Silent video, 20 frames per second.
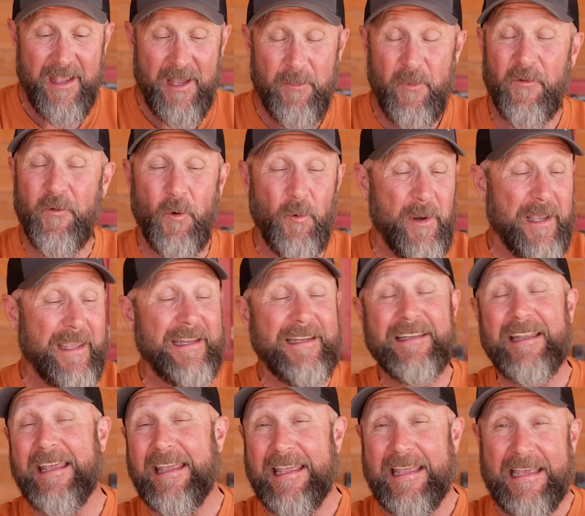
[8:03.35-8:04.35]
Before we get
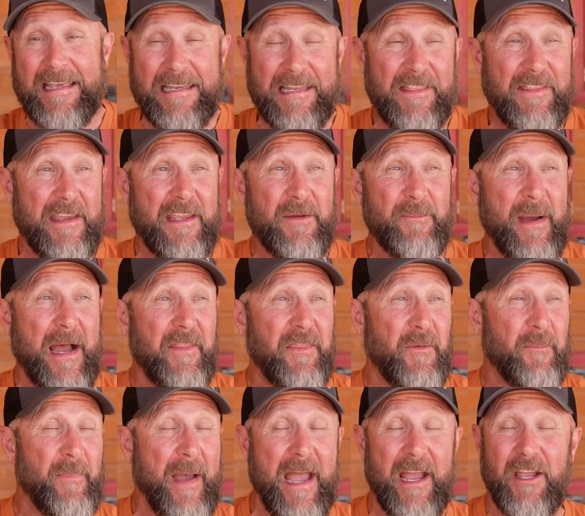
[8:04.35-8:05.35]
into anything about
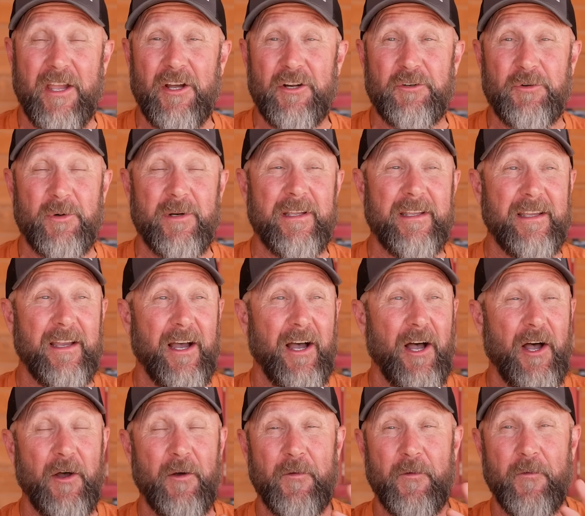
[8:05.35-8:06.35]
the backcountry,
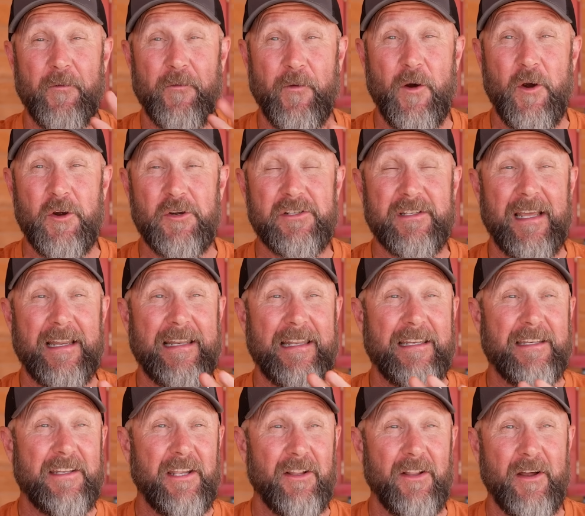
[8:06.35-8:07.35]
first I need
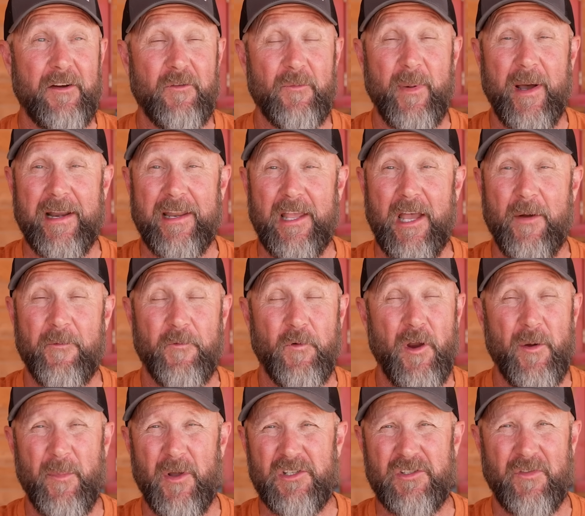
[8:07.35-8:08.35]
to tell everybody up
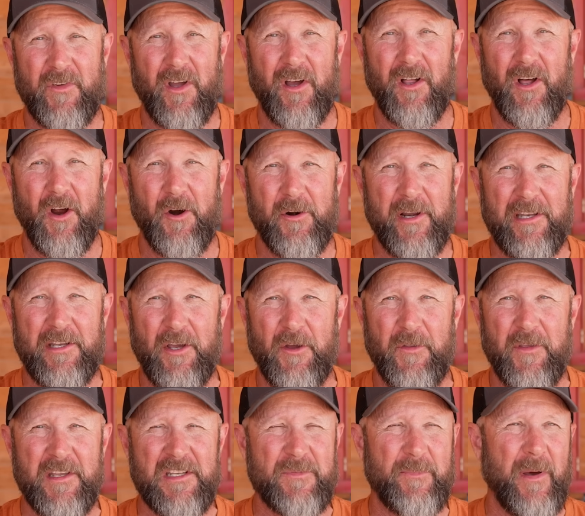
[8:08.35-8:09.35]
front, most of y'all already know
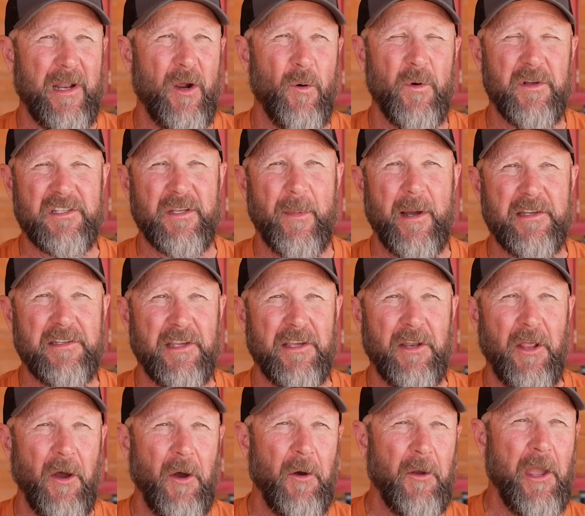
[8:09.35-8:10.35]
this, but I don't want somebody
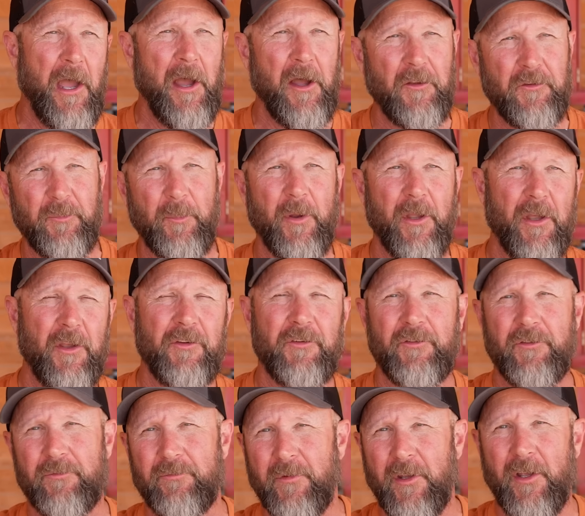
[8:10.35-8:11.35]
saying, oh yeah, it's
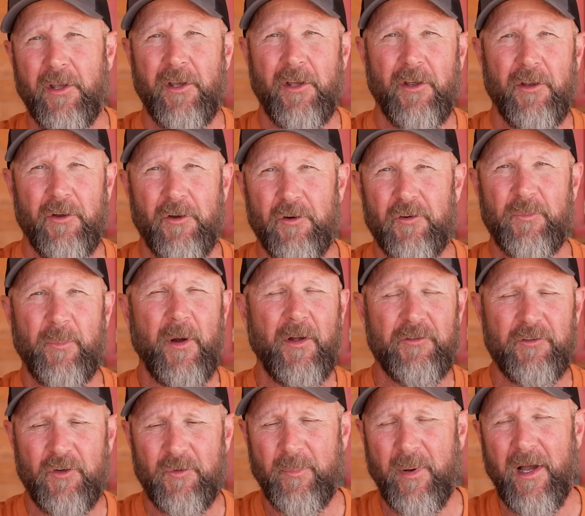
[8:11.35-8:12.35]
because you're
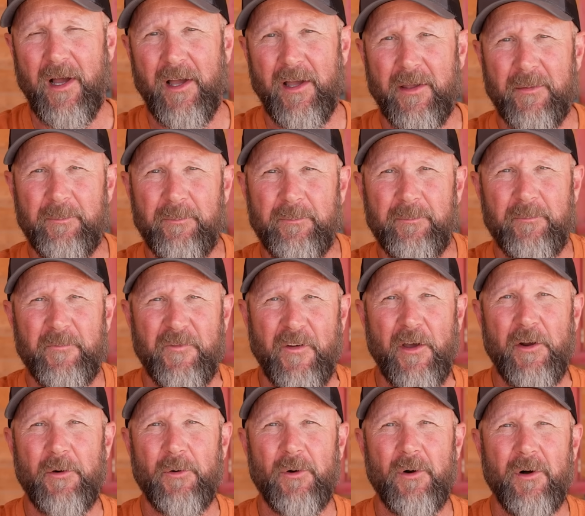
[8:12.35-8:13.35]
sponsored by
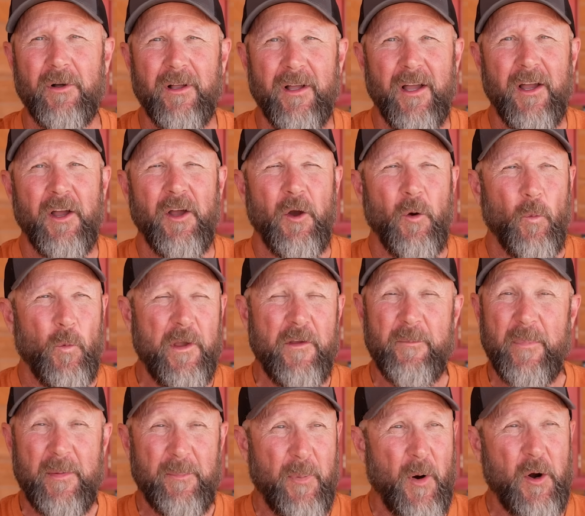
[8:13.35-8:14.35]
Federal. We've
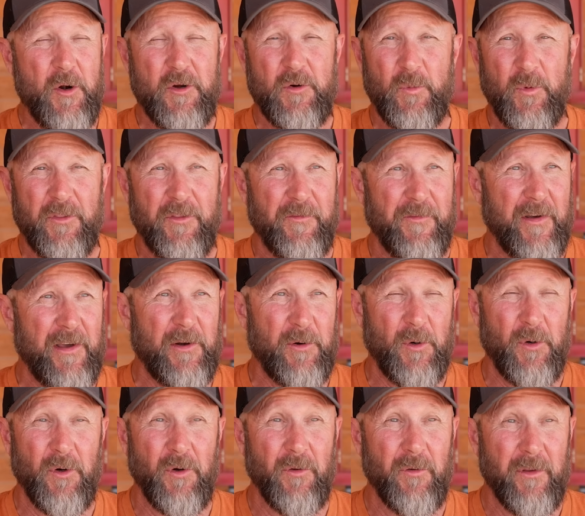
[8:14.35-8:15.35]
been partnered with
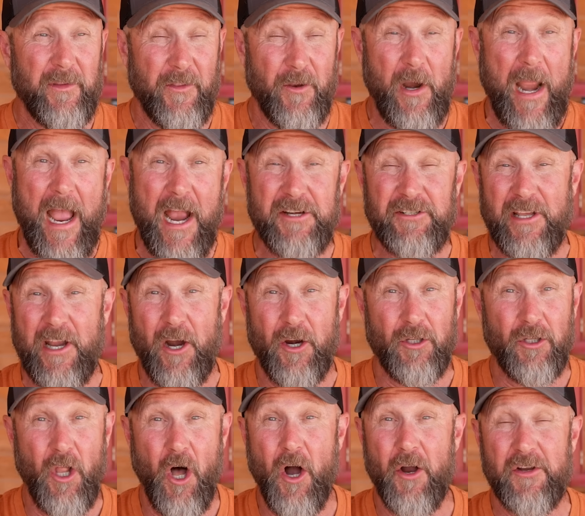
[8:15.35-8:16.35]
Federal. They're actually our
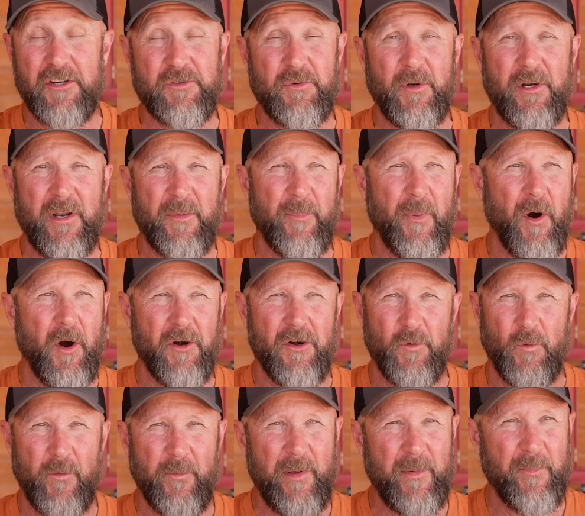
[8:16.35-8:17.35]
longest running
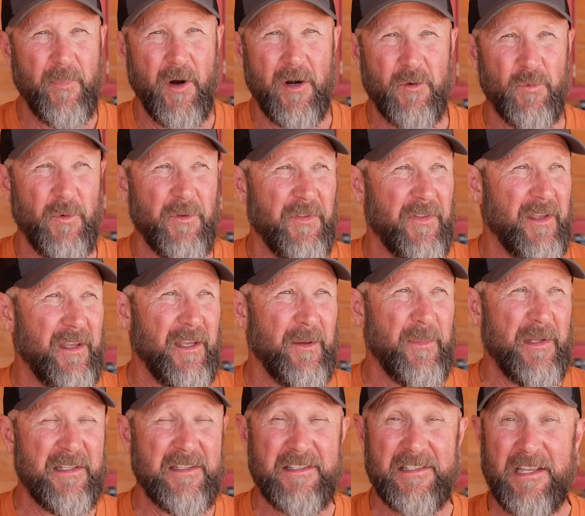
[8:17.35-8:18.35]
partner. We've been partnered with
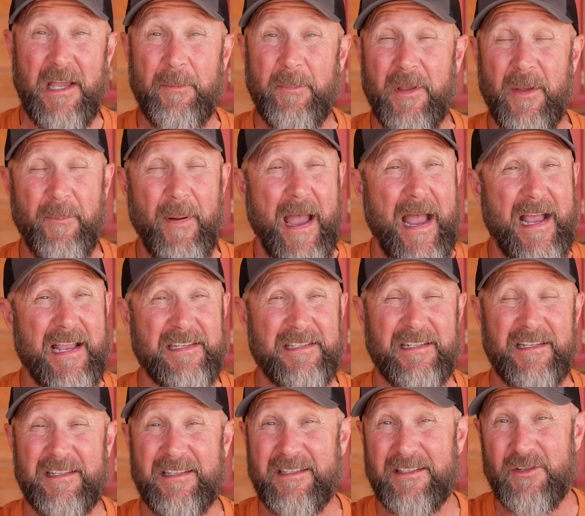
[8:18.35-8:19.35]
them in some
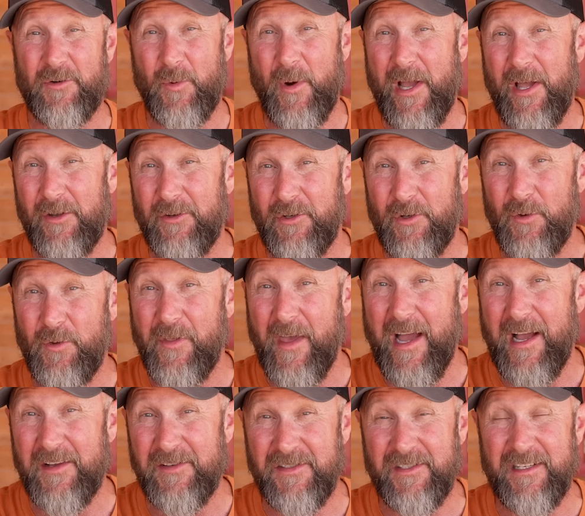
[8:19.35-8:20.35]
capacity since around
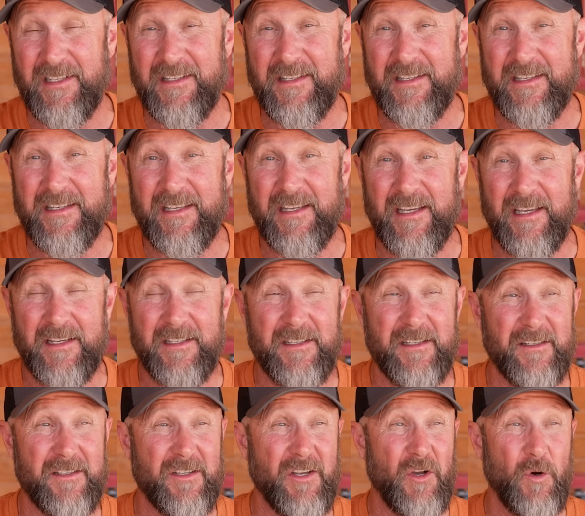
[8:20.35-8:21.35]

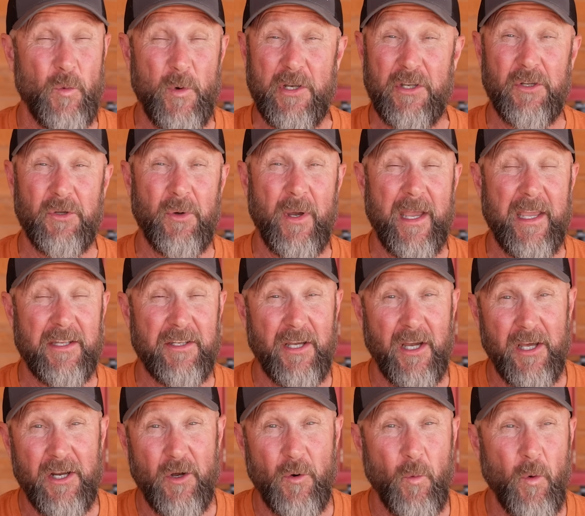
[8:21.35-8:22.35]
2006. So we do a
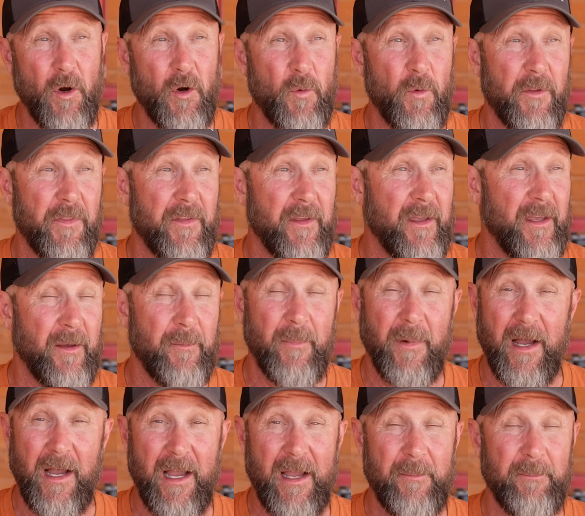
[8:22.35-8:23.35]
ton of work with them.
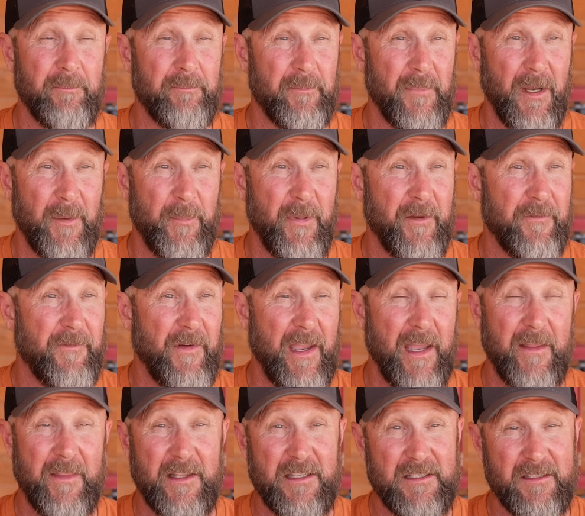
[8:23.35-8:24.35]
I'm a big
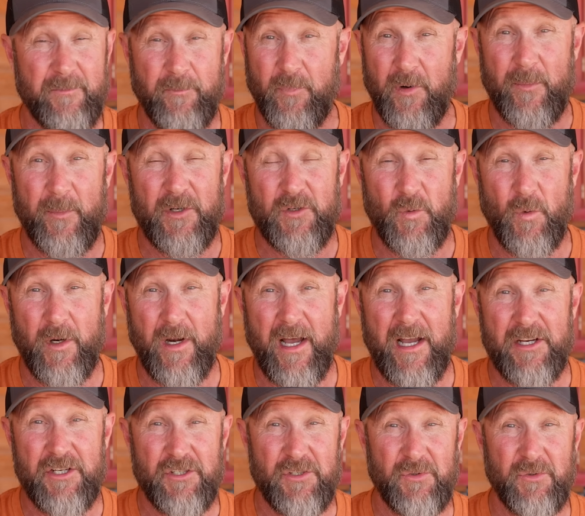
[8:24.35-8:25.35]
fan. That's pretty much what
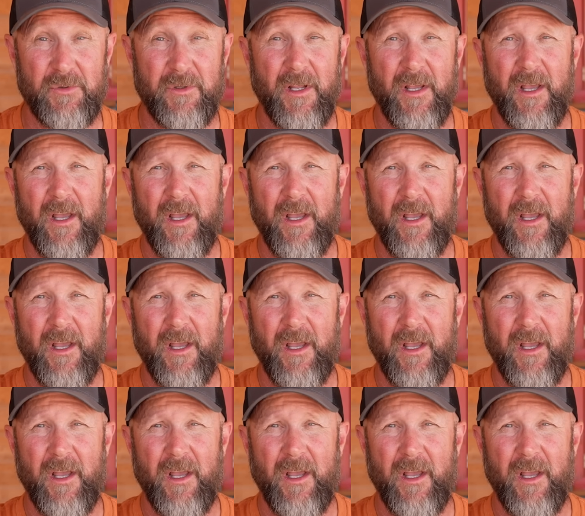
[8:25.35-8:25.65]
I shoot